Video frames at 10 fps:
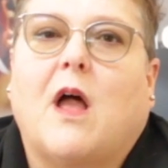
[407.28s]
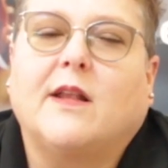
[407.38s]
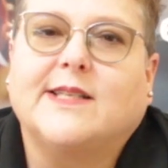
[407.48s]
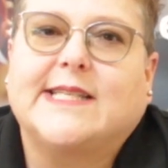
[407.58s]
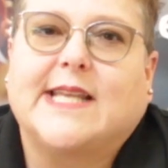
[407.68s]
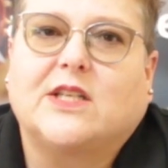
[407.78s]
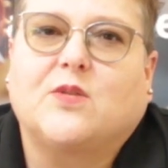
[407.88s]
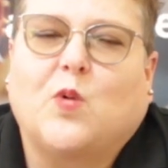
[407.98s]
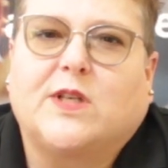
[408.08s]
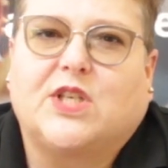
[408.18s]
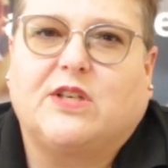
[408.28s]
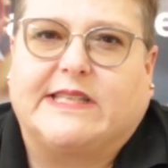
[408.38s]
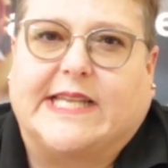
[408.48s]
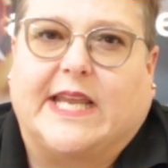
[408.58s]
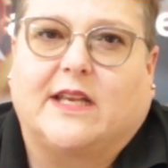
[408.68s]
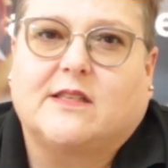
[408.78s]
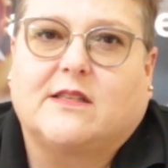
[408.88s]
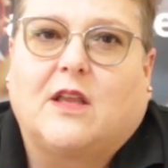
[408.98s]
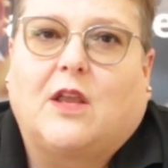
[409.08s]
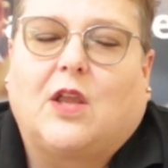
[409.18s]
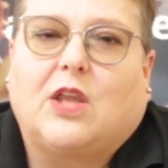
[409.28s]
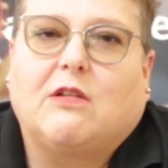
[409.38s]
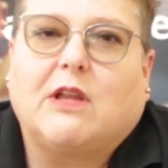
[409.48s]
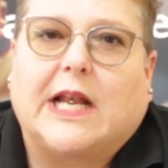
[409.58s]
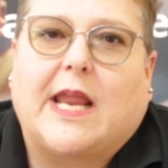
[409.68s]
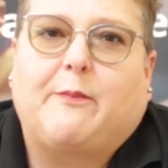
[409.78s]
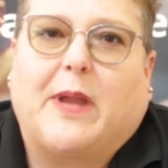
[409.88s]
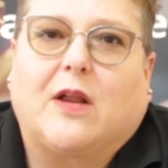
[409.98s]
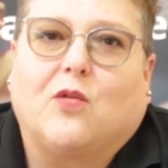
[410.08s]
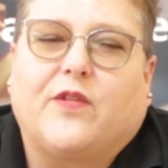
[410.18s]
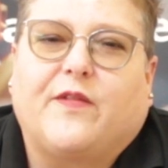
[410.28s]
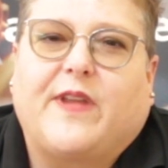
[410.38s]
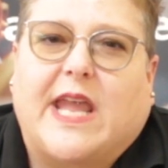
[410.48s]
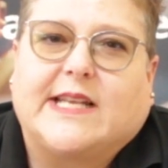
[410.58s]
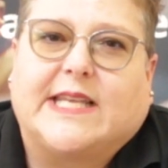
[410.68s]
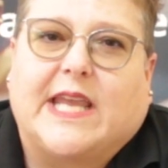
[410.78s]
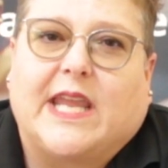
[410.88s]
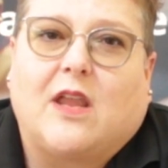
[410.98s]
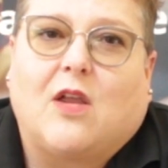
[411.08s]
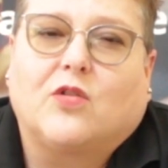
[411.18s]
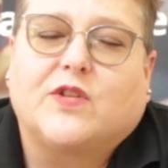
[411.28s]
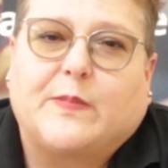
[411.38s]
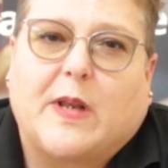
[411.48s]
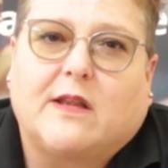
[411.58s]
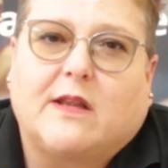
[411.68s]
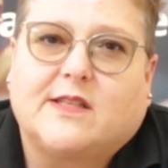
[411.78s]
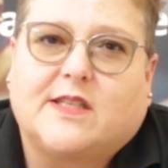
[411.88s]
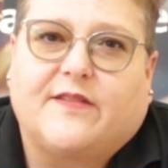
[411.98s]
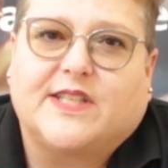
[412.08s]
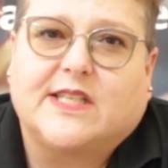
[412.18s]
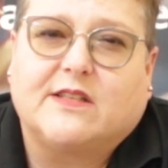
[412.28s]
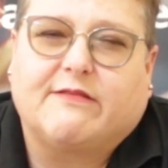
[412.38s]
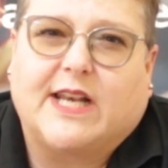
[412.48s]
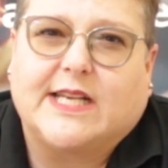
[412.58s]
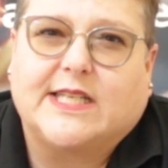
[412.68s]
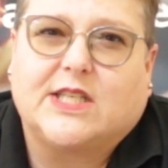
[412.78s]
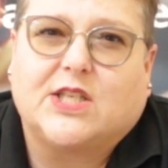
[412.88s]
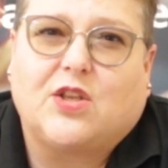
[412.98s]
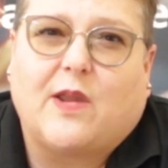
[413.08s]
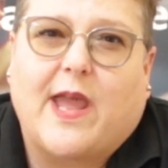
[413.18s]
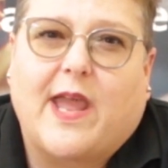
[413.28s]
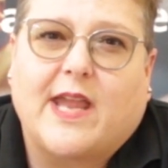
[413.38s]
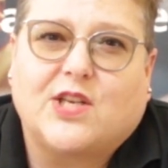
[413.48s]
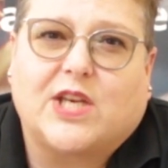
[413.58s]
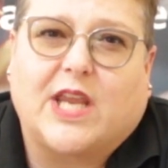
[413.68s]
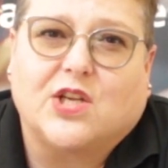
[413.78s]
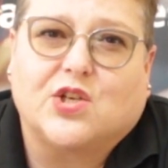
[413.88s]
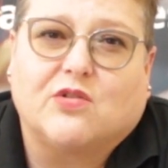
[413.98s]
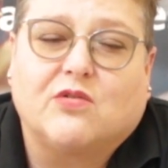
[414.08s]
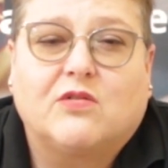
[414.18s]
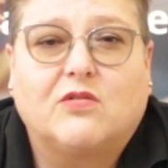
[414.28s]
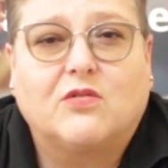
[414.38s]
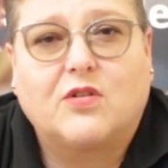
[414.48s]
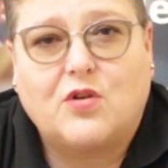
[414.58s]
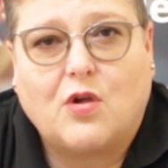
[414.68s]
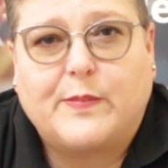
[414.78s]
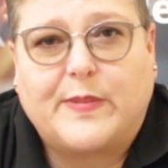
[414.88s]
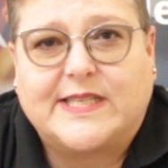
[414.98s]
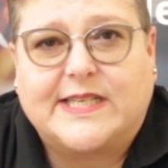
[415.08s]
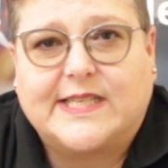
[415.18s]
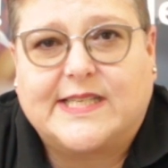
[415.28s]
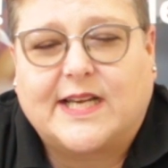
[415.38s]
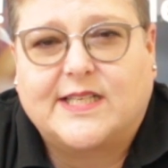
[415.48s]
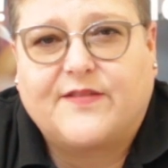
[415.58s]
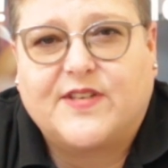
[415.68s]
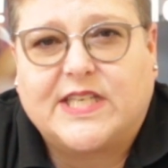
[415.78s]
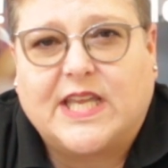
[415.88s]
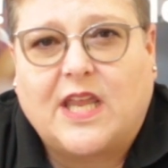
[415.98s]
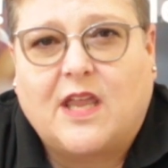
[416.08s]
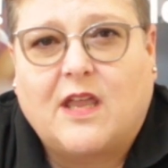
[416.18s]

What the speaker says: Under Section 126, you can claim back all the VAT on supplies and services related to educational or the non-business activity.